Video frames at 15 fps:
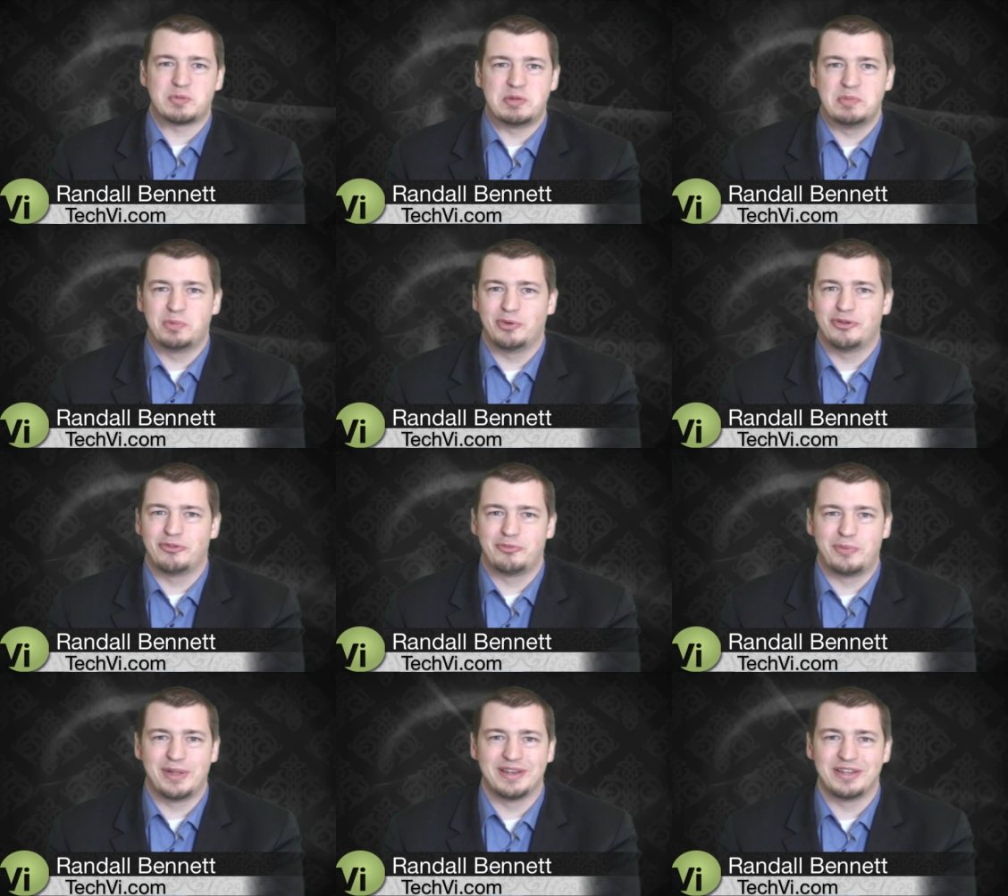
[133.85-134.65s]
people
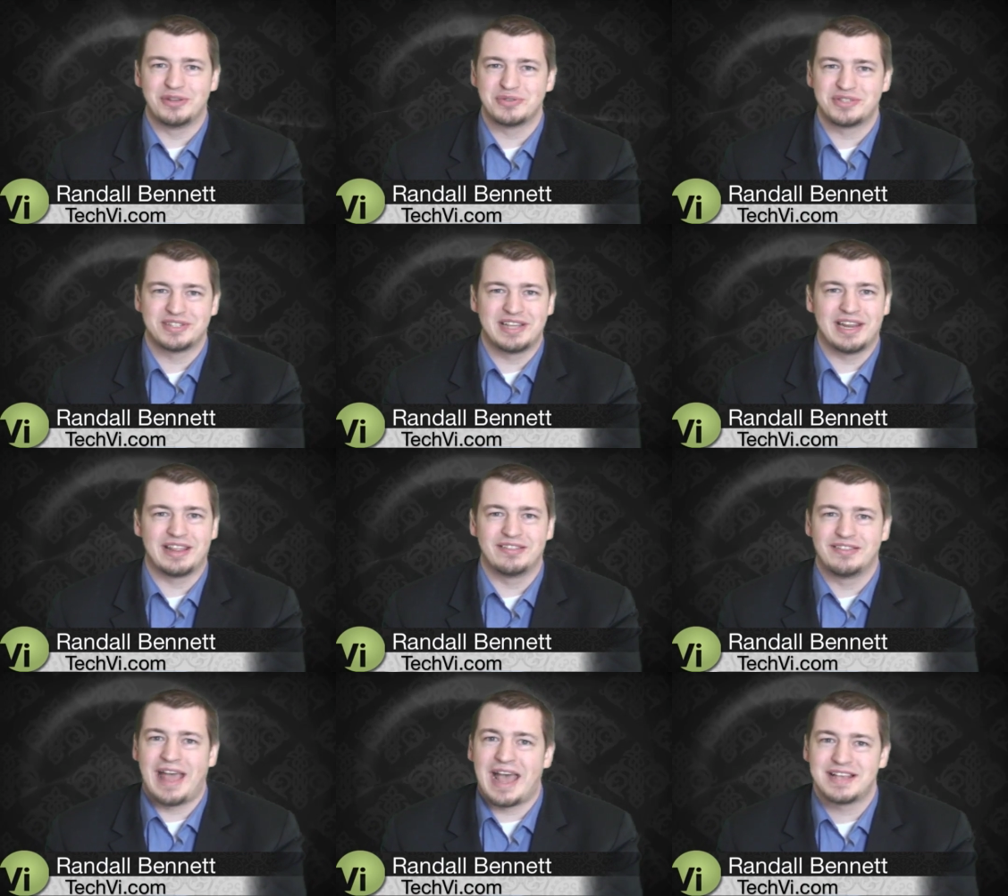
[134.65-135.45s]
have been used to
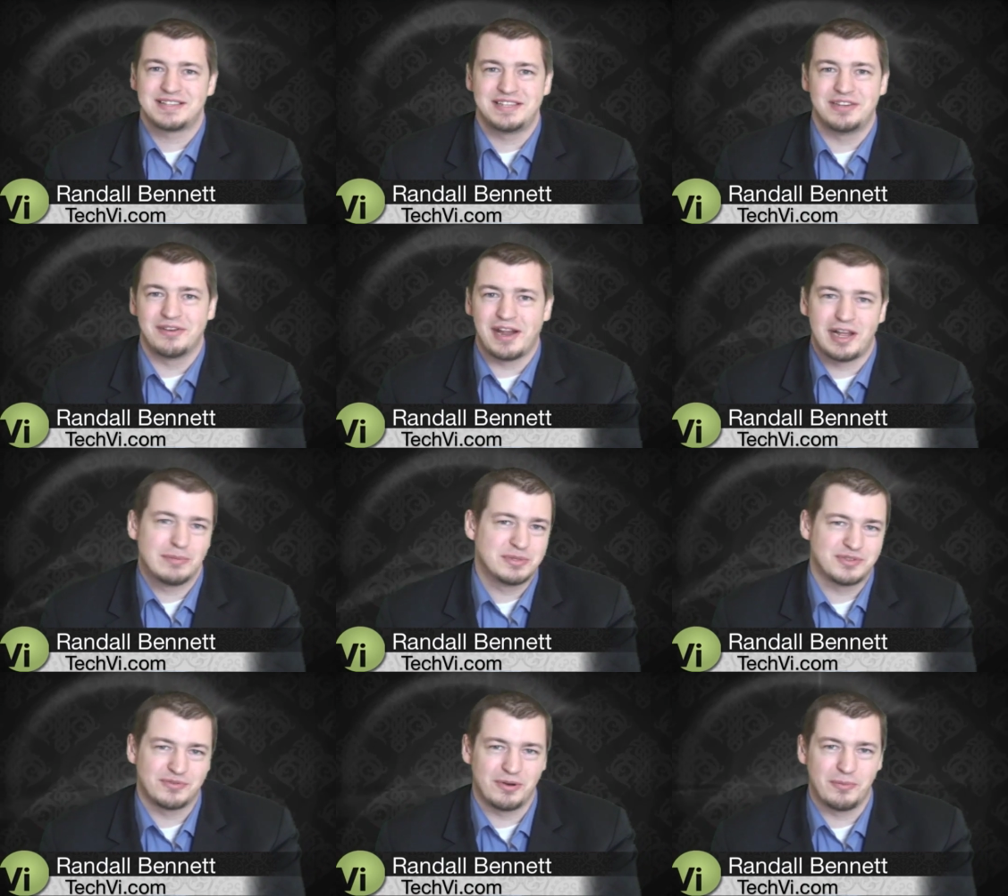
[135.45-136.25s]
getting nasty
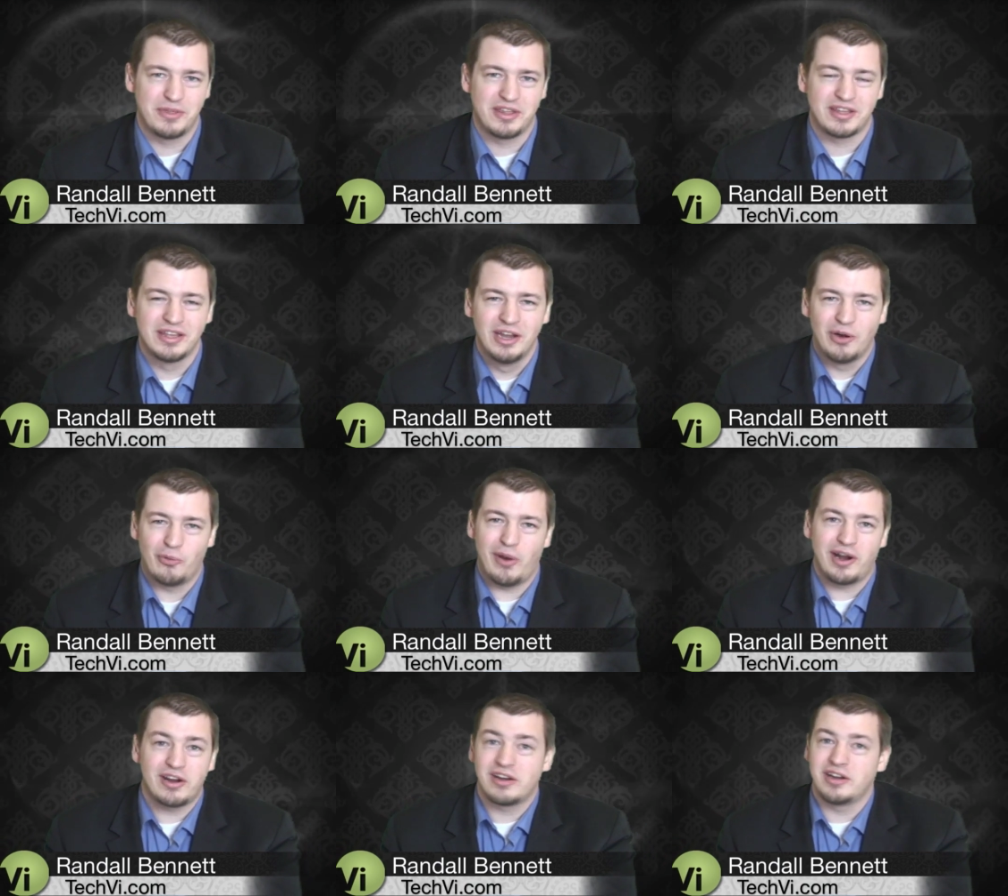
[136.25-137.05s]
grams from the
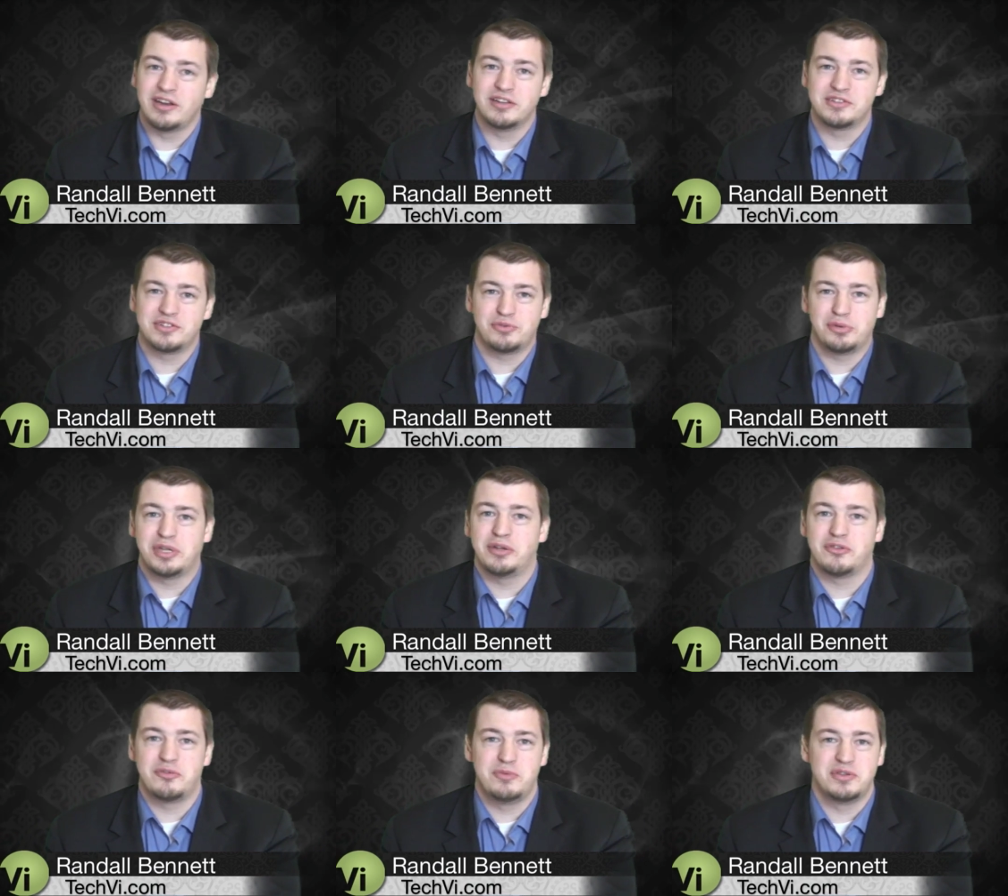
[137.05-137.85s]
record industry
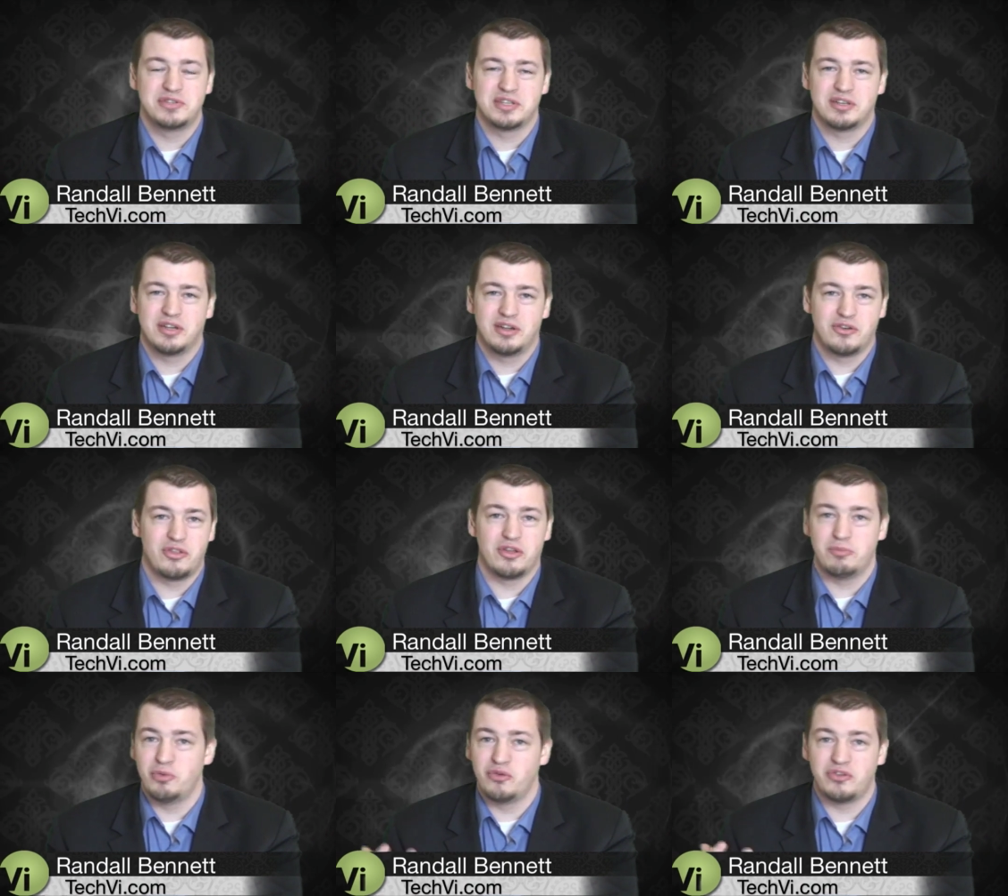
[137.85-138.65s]
or the music or
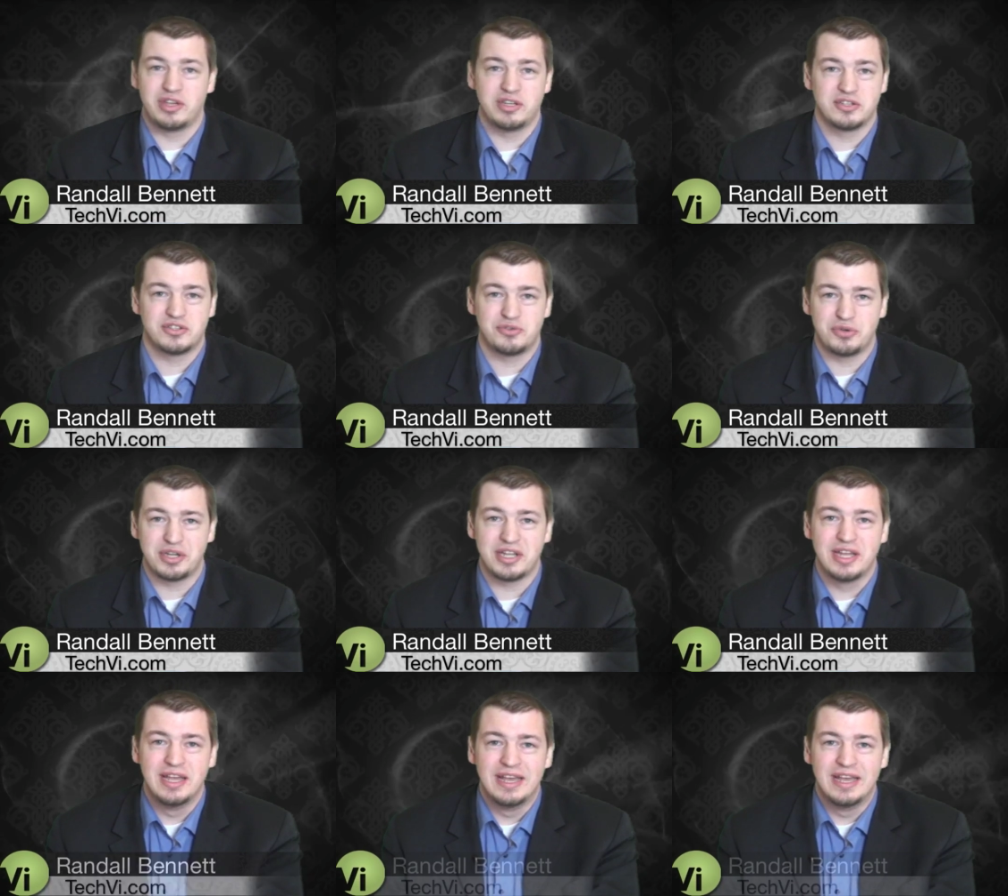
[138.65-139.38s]
the movie industry.